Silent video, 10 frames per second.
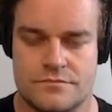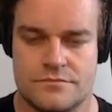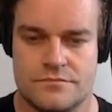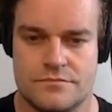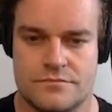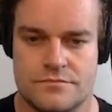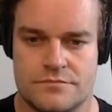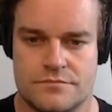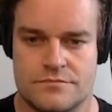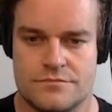
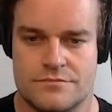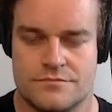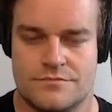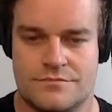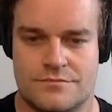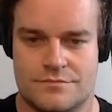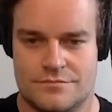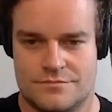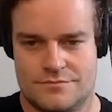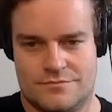
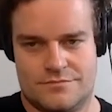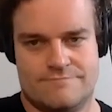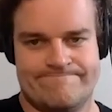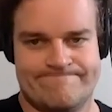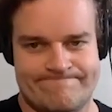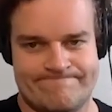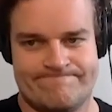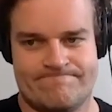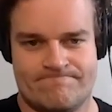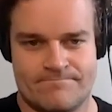
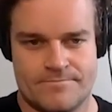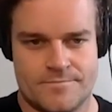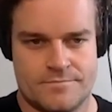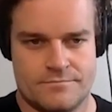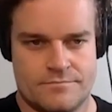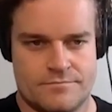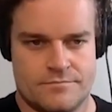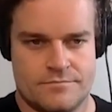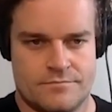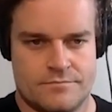
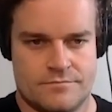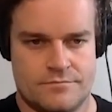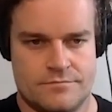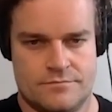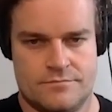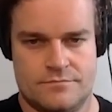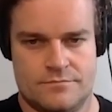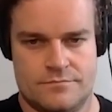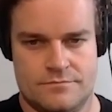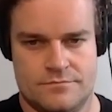
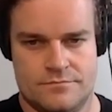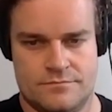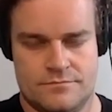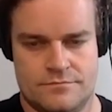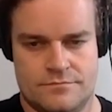(not speaking)